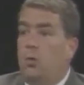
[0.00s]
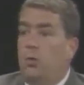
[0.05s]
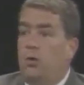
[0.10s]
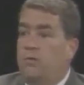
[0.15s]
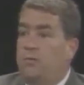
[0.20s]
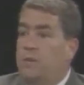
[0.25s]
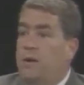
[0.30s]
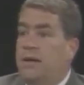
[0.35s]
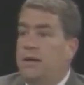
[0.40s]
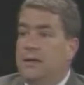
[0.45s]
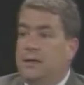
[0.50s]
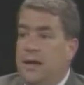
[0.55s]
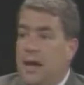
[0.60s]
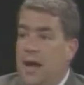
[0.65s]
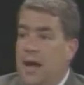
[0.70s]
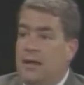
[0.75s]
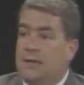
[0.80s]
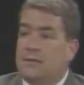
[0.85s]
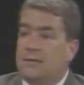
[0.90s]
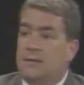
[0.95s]
we've been in
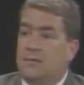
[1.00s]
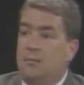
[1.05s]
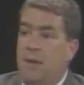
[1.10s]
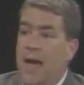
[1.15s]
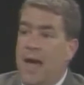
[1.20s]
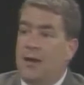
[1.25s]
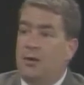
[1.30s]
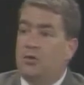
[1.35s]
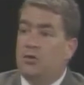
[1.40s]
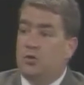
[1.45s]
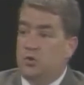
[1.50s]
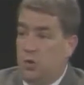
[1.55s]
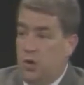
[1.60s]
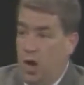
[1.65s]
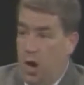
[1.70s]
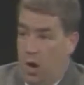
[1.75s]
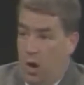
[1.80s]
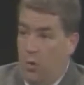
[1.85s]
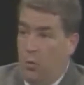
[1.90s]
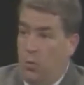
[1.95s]
constant battles
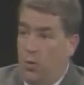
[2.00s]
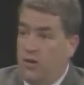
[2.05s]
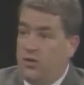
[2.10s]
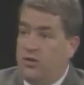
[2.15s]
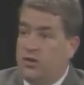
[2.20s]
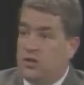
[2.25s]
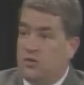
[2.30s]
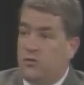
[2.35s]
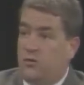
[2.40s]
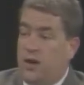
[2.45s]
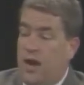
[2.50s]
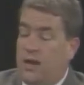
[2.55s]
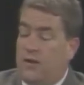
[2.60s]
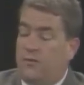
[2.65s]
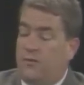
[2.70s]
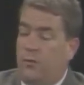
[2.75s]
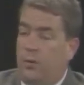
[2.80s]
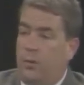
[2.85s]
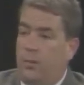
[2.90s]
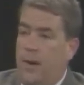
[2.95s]
with this
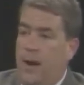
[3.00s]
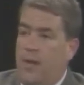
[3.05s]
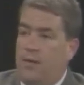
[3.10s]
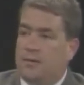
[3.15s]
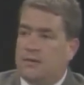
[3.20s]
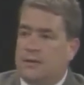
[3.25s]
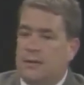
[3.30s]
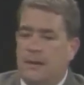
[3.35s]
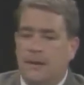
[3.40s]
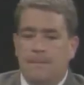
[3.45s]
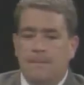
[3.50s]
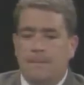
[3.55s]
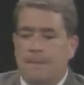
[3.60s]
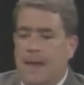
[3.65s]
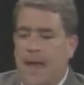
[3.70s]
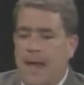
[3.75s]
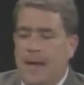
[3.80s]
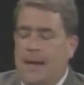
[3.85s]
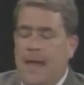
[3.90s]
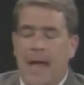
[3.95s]
kind of foreign policy,
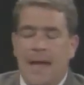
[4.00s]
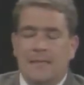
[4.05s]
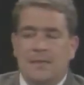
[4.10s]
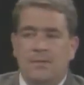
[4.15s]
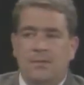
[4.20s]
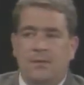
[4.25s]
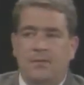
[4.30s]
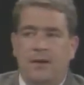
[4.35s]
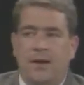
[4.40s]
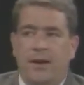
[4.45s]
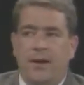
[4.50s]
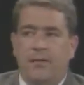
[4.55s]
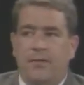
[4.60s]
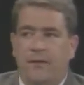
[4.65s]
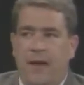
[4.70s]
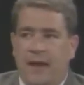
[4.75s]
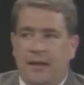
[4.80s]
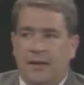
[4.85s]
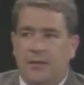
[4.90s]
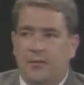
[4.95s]
and it hasn't been very
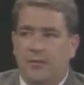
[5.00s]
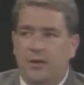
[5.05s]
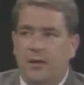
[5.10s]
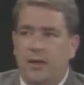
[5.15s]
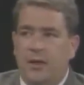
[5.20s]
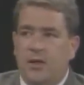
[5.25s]
effective.